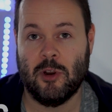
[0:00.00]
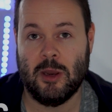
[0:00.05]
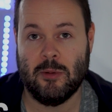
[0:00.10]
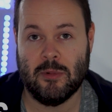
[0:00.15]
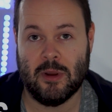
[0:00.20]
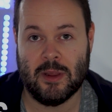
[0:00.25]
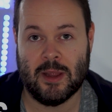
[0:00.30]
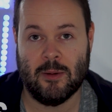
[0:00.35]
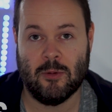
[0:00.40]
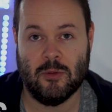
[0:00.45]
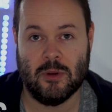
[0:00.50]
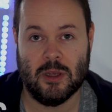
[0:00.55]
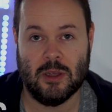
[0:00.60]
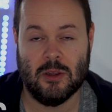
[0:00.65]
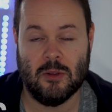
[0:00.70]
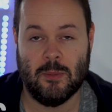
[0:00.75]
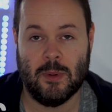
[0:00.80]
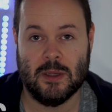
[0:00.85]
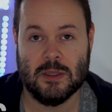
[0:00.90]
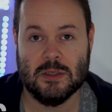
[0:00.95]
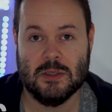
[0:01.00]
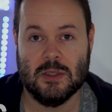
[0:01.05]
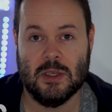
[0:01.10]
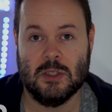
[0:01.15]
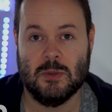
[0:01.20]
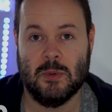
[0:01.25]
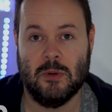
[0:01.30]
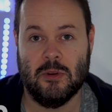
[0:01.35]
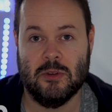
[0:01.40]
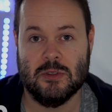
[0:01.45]
frame rate. That will get you the best
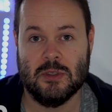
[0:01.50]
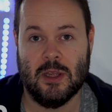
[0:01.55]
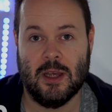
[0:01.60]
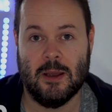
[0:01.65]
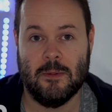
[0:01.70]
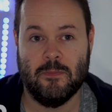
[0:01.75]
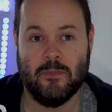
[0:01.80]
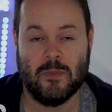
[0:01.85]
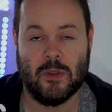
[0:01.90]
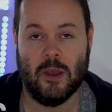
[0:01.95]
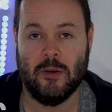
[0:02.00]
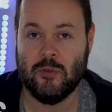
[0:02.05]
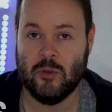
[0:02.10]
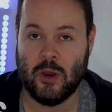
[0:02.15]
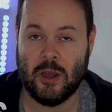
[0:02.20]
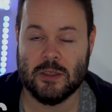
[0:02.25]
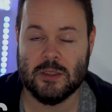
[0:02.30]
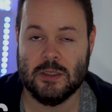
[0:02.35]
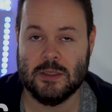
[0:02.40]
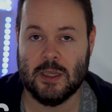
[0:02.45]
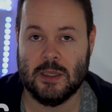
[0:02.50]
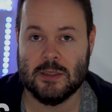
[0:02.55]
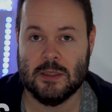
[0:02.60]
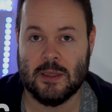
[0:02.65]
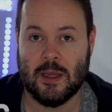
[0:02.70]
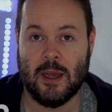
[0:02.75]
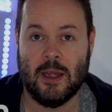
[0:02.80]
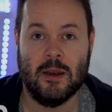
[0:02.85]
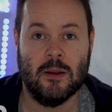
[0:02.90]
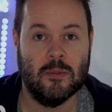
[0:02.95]
experience there. I've not actually tested
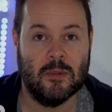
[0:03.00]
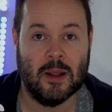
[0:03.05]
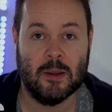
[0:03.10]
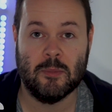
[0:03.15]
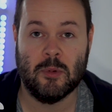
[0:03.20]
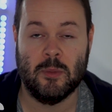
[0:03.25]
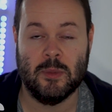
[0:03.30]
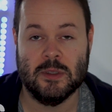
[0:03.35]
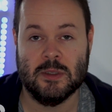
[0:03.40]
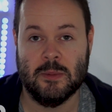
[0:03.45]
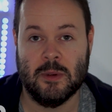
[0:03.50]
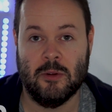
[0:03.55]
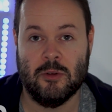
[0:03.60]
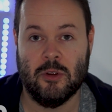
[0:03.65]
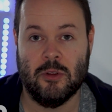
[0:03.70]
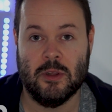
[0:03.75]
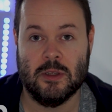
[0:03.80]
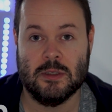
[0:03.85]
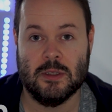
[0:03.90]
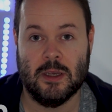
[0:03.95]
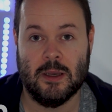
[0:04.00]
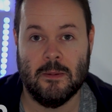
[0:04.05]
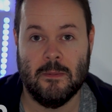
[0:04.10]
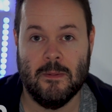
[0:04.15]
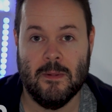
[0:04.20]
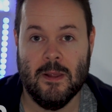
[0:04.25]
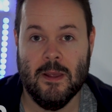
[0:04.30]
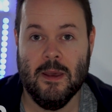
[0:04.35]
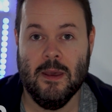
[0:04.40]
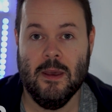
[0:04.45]
that, and that's probably something I'll do this year.
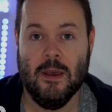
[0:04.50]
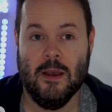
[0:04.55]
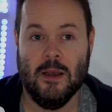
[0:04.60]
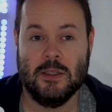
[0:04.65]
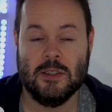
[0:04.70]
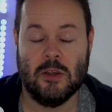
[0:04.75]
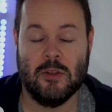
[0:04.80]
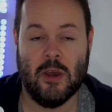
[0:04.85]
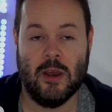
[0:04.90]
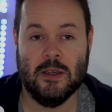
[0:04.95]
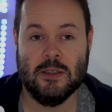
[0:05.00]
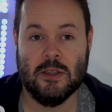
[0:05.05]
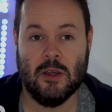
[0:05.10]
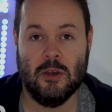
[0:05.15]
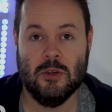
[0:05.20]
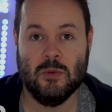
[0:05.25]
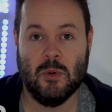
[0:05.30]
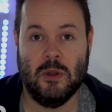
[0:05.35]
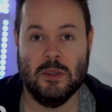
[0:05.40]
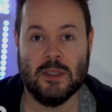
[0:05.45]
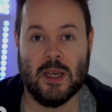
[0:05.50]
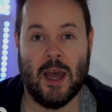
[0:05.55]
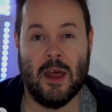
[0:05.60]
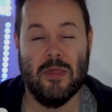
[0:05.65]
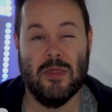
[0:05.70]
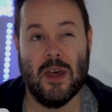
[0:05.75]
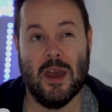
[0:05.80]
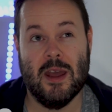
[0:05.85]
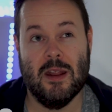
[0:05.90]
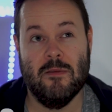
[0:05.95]
So there's those ones.
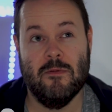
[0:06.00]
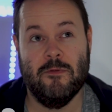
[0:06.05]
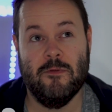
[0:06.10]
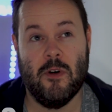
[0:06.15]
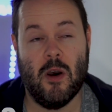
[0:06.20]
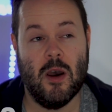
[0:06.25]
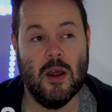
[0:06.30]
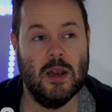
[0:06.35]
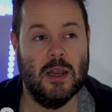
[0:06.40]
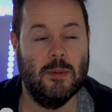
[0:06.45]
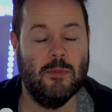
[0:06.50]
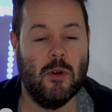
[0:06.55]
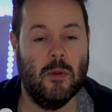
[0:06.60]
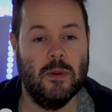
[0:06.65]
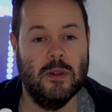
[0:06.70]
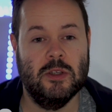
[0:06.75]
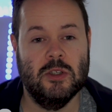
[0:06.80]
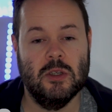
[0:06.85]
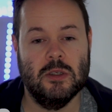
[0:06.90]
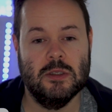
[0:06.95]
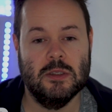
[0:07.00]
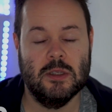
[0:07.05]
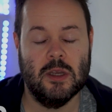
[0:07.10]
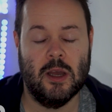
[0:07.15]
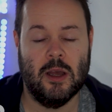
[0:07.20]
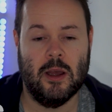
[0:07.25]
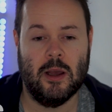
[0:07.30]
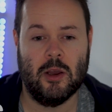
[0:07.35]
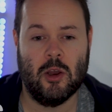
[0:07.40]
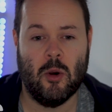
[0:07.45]
And then finally, probably just
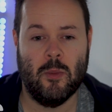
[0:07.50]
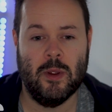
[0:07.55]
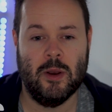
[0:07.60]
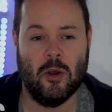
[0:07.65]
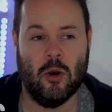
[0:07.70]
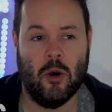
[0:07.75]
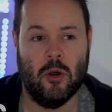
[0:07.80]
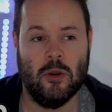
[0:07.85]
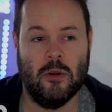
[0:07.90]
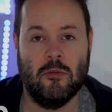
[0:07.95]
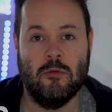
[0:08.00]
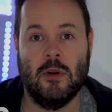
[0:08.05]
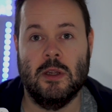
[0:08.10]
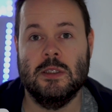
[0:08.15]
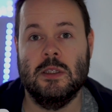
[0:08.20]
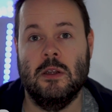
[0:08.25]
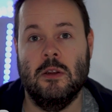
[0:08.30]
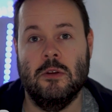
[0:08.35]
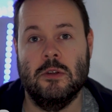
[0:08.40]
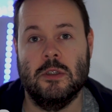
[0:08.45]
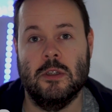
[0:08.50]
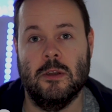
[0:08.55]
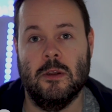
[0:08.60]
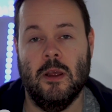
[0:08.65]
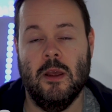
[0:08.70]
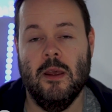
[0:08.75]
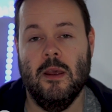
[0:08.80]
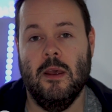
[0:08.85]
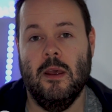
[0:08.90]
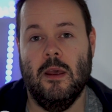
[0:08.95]
comment on resolution
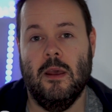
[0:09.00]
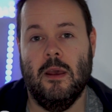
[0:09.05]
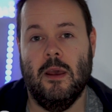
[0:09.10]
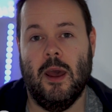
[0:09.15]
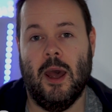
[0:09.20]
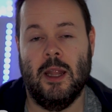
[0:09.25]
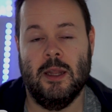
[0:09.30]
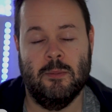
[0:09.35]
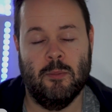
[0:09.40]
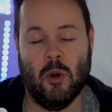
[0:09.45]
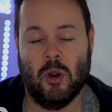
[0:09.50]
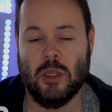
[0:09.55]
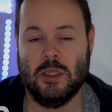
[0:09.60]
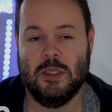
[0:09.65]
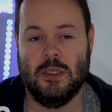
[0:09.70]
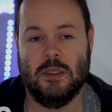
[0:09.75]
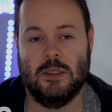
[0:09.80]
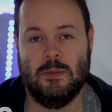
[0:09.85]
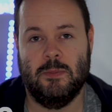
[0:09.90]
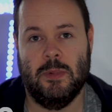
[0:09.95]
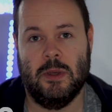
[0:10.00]
and monitors,